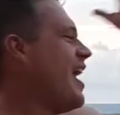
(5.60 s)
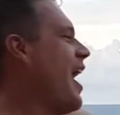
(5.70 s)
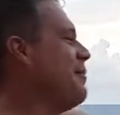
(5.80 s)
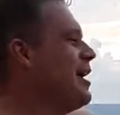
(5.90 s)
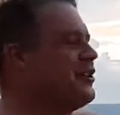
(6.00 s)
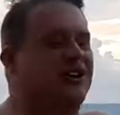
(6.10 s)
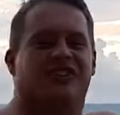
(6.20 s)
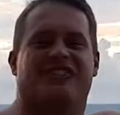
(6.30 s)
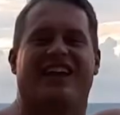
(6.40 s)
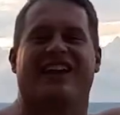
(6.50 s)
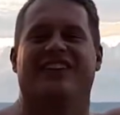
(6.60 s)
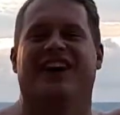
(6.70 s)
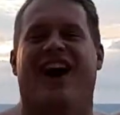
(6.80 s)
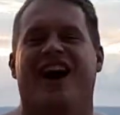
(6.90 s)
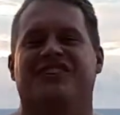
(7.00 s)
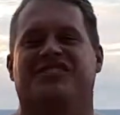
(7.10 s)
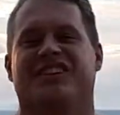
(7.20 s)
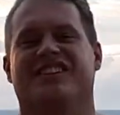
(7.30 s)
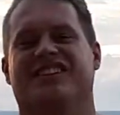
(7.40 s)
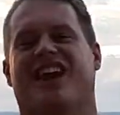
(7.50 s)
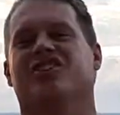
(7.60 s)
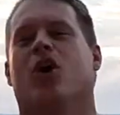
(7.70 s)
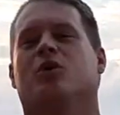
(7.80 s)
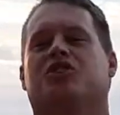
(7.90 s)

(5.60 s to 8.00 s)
I'm out here sailing the high seas, and I know what